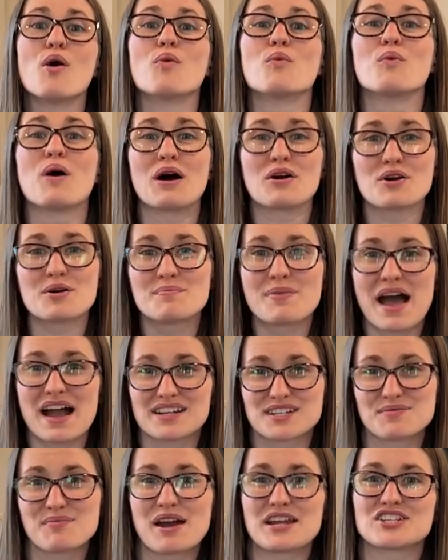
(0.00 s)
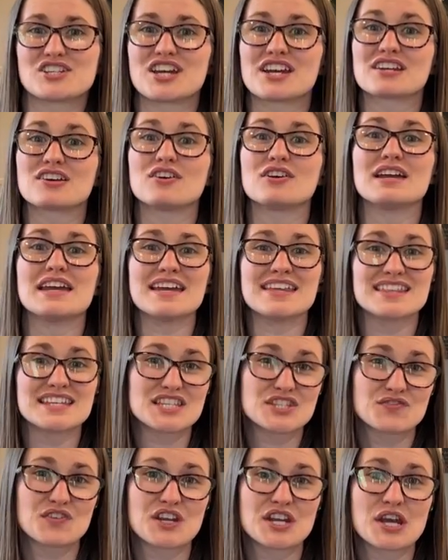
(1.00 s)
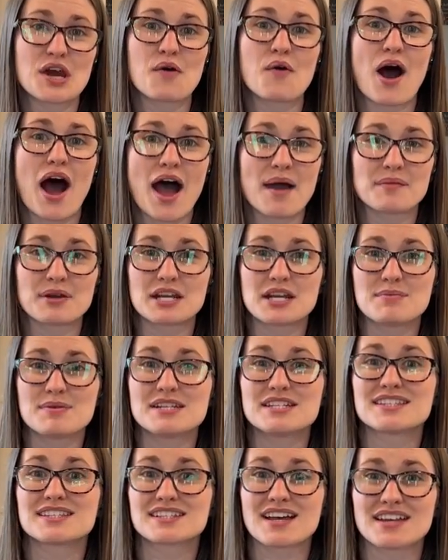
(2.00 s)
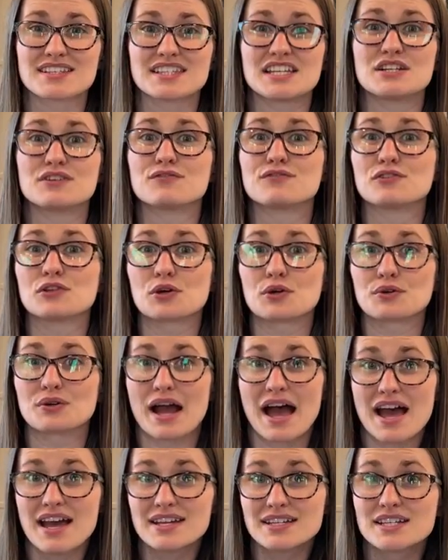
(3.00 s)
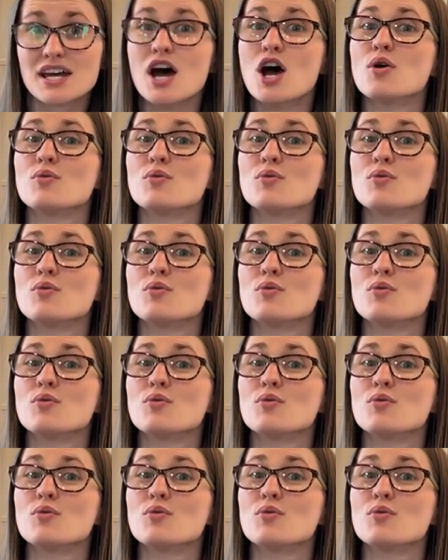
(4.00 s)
Welcome back to my channel. In this video, I'm going to be discussing Flooret,